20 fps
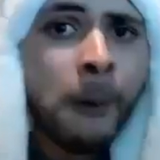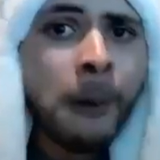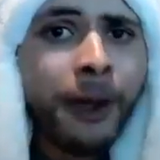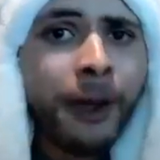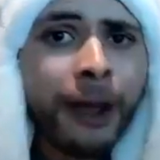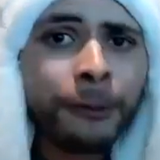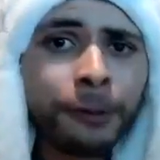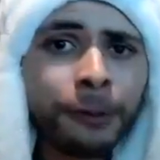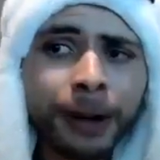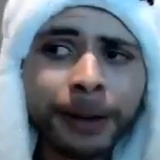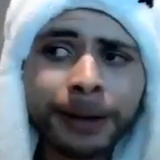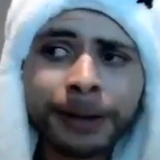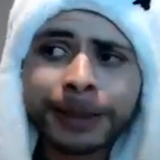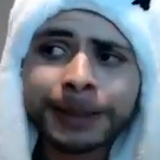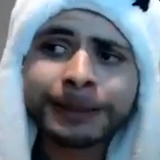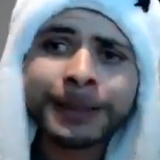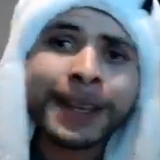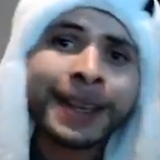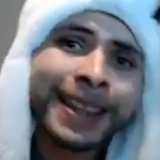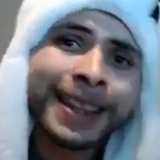And frankly,
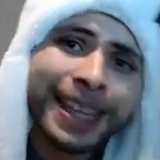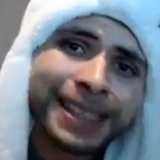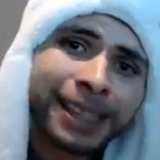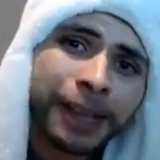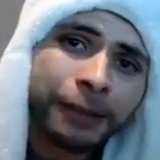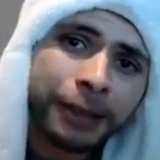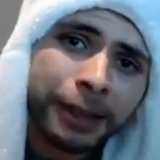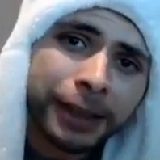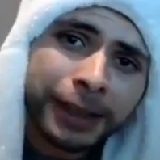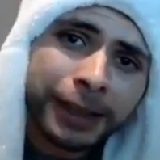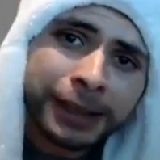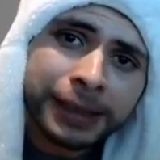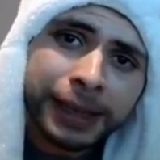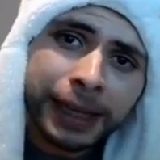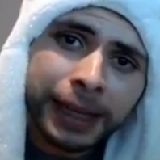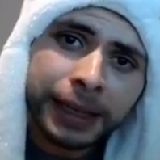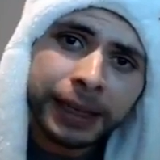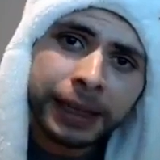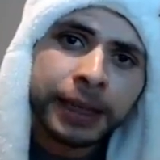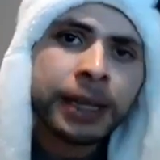that's not very
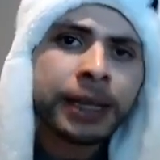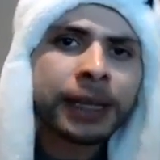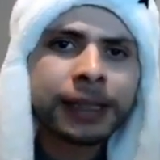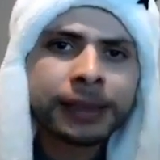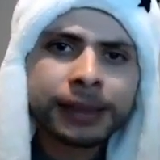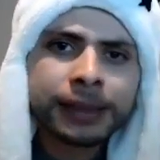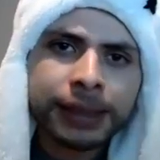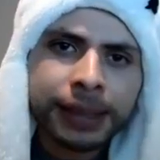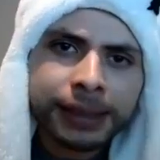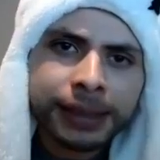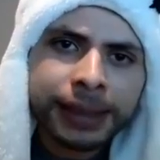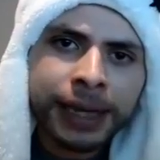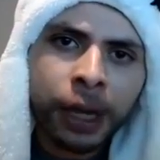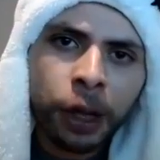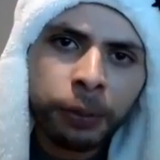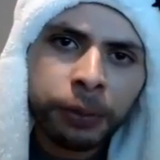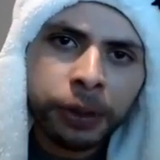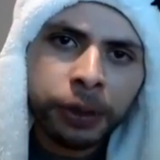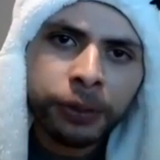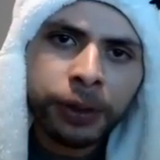exciting because it doesn't help
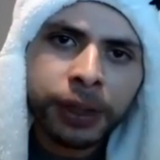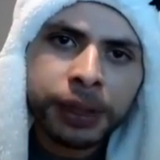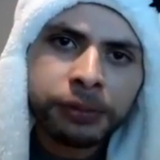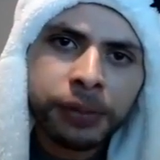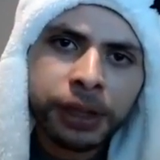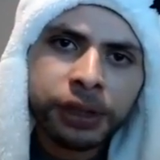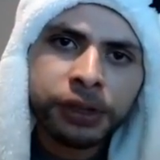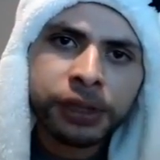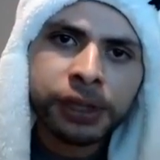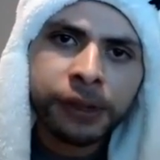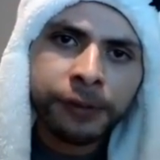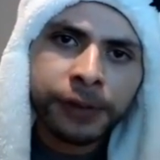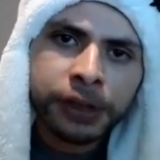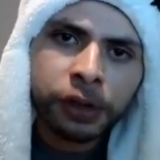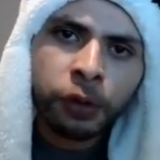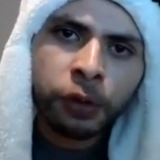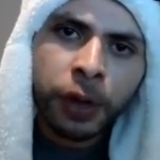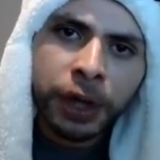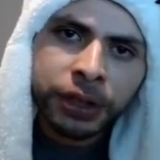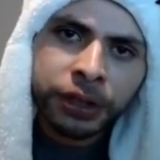you as much as if it's a
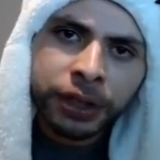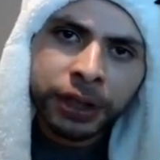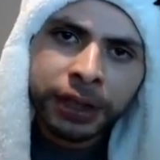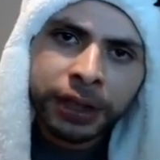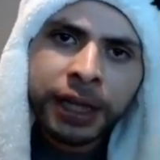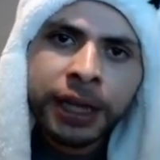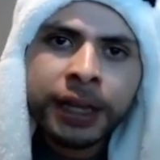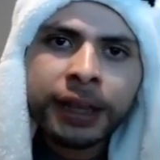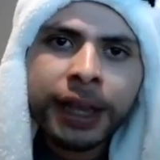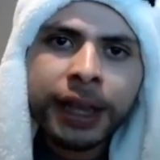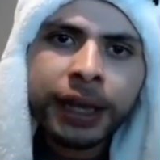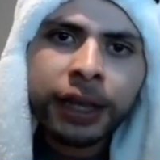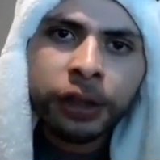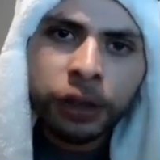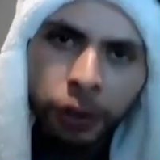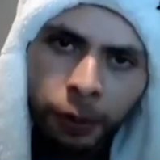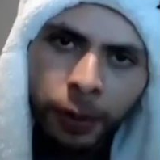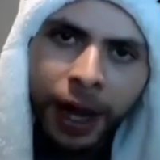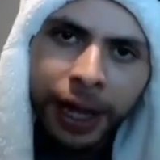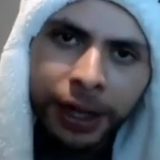question that
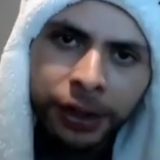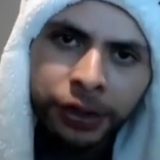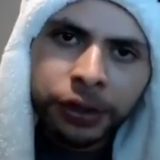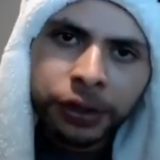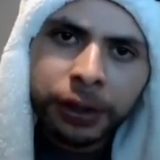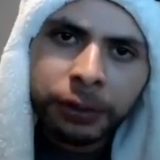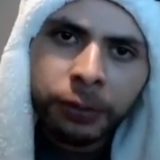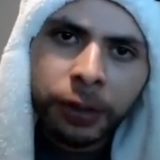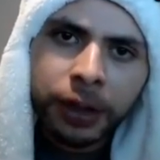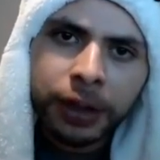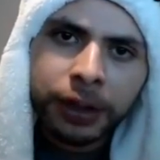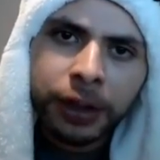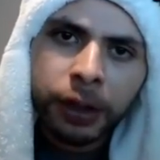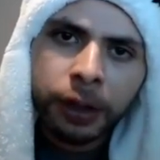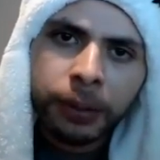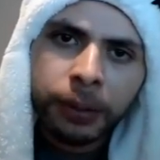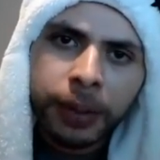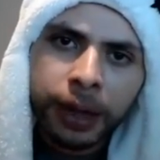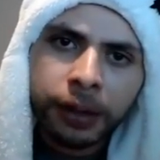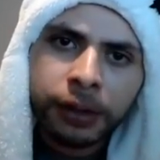you actually want to know
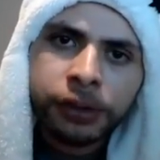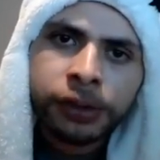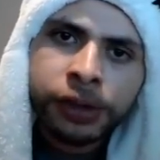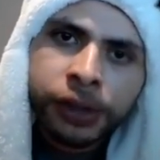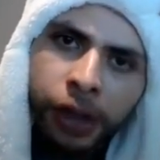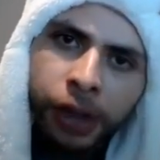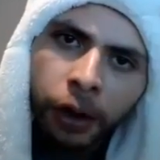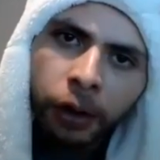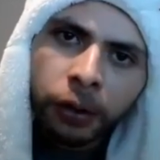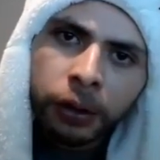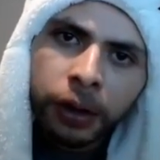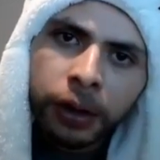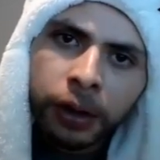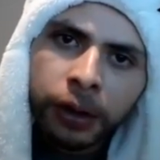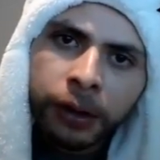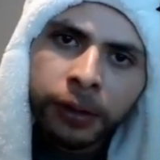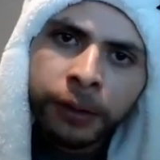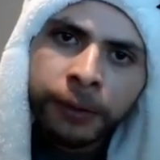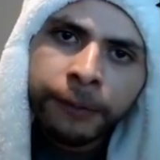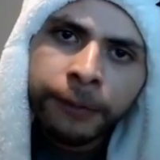about. So
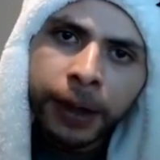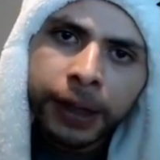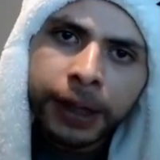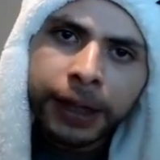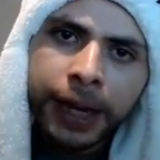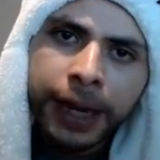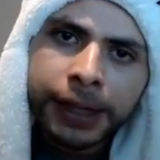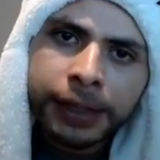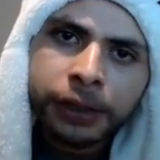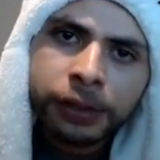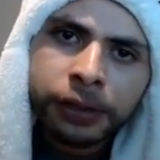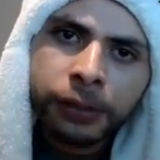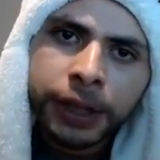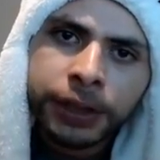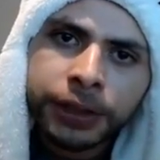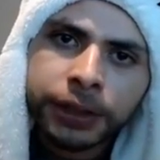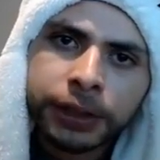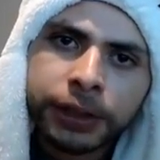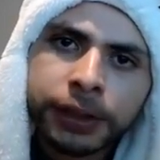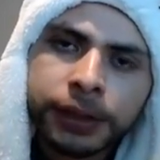fucking ask
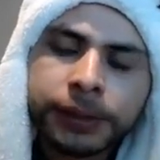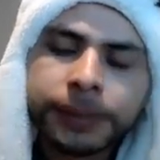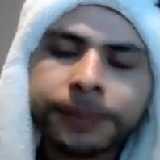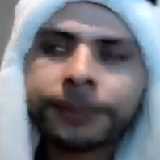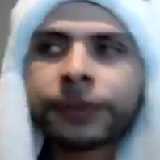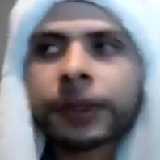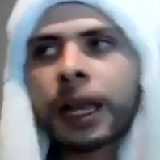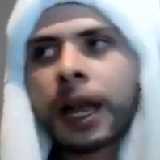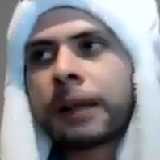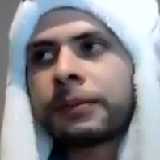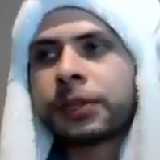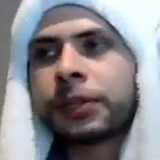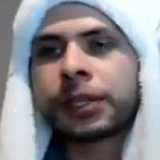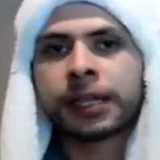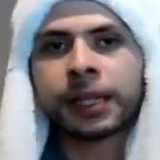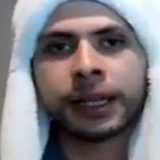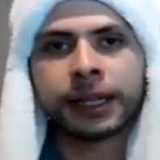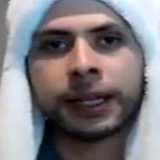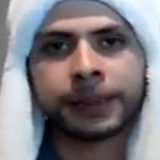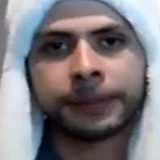questions. I'm just
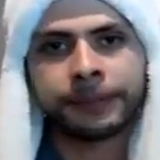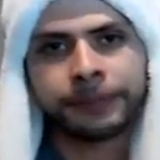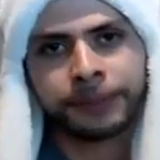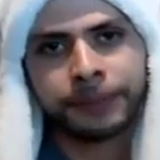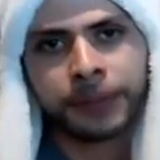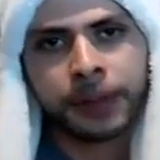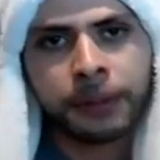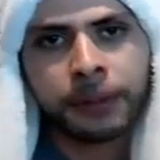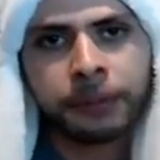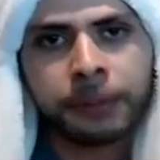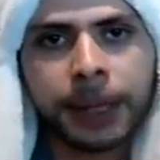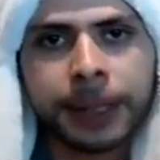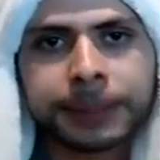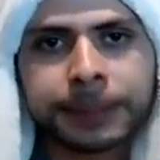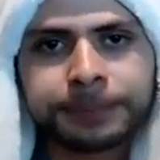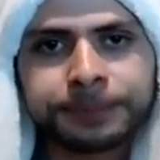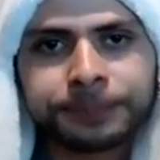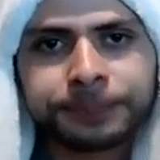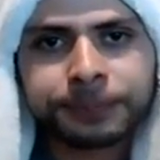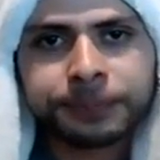kidding,
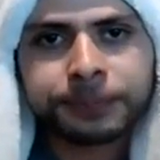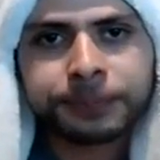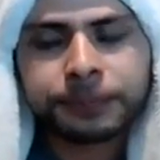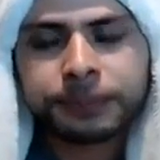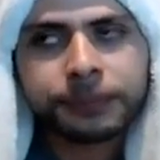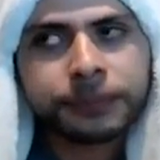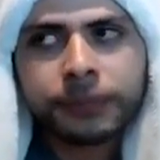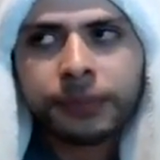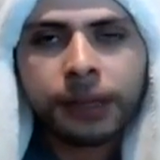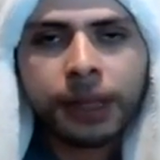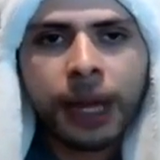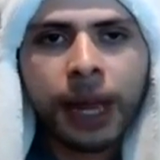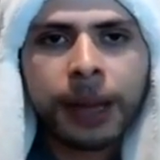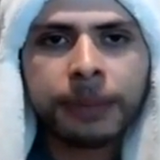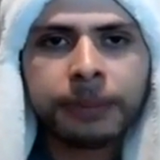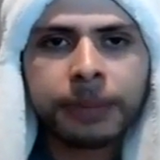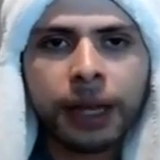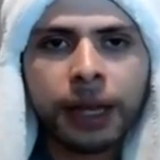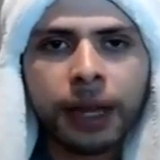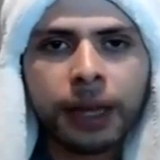but I'm
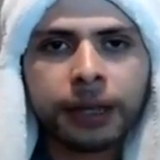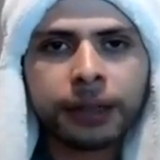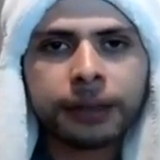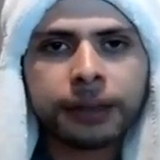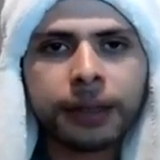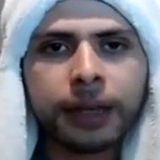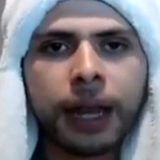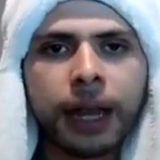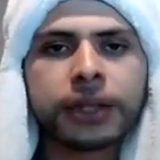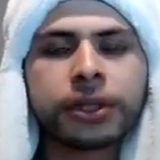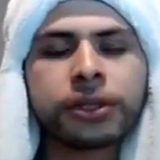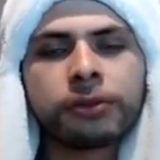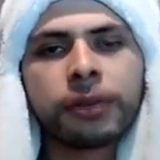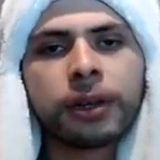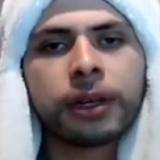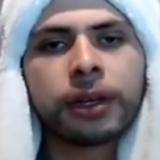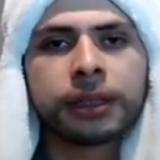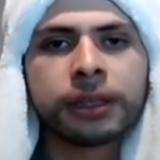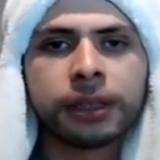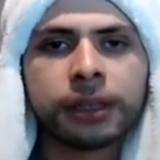not. I just
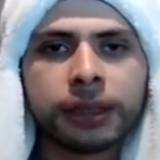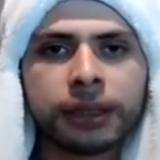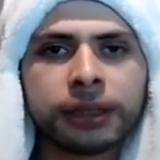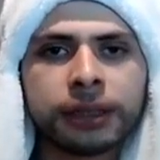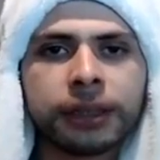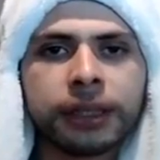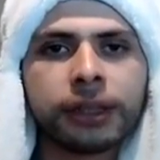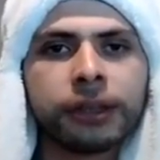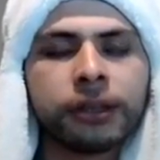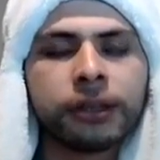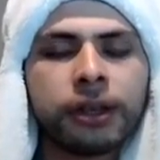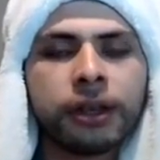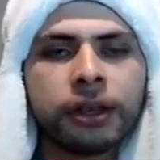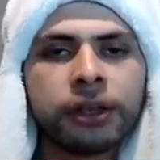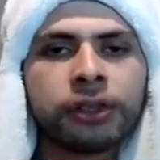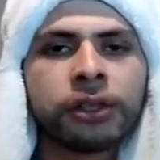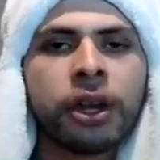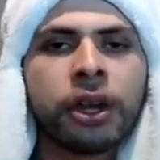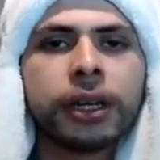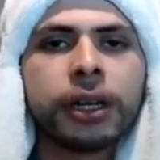wanted to,
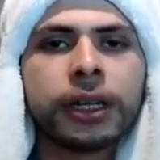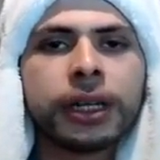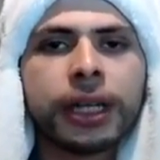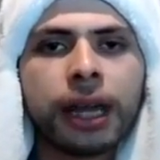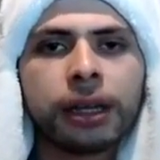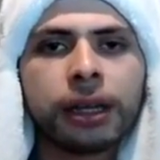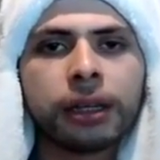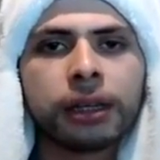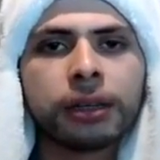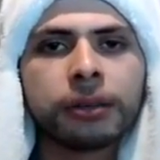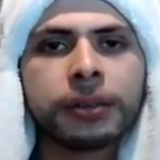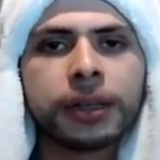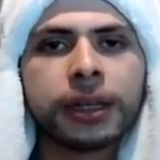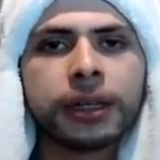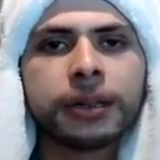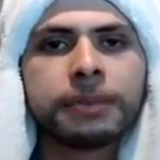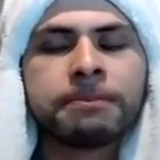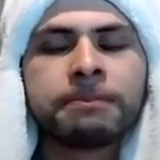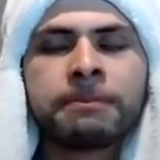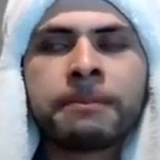tone it down a little bit.
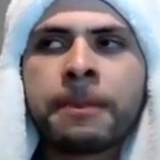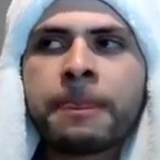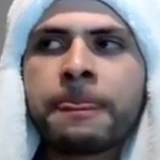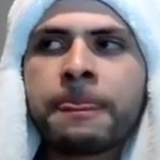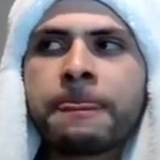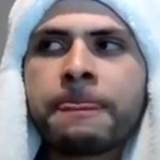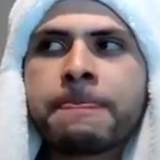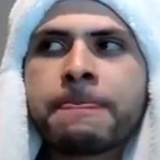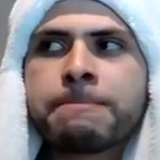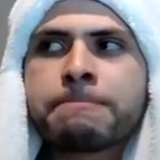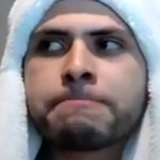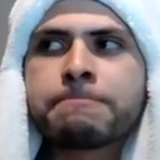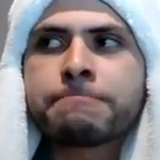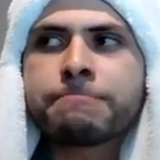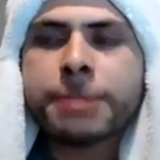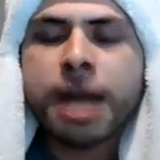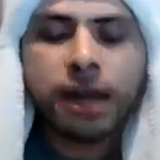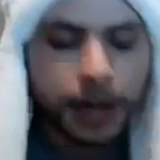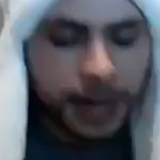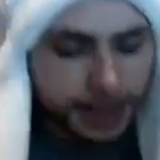
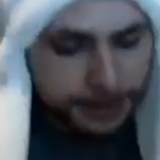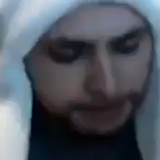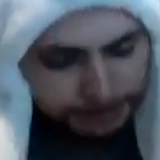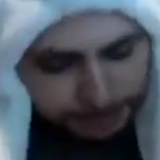All right.